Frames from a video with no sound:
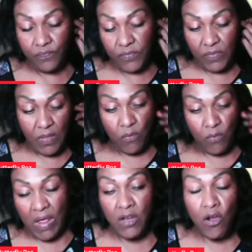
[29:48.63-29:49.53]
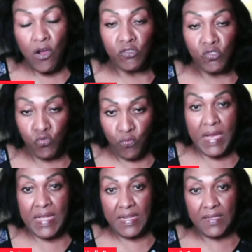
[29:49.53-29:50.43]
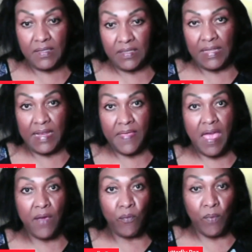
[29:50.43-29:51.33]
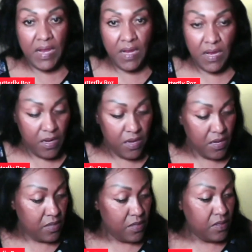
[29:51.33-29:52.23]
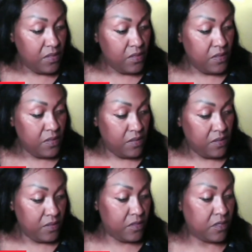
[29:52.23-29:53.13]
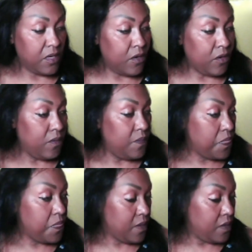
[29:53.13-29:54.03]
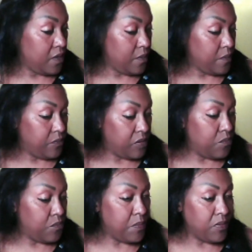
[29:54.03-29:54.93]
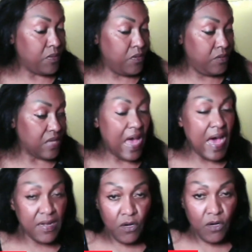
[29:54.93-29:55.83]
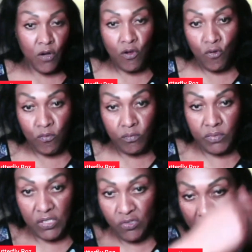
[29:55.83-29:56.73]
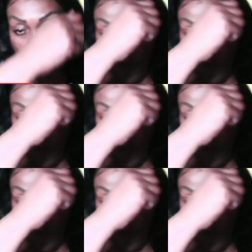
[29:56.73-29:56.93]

what I call train it to lay that way. So some people use a hot comb to try to comb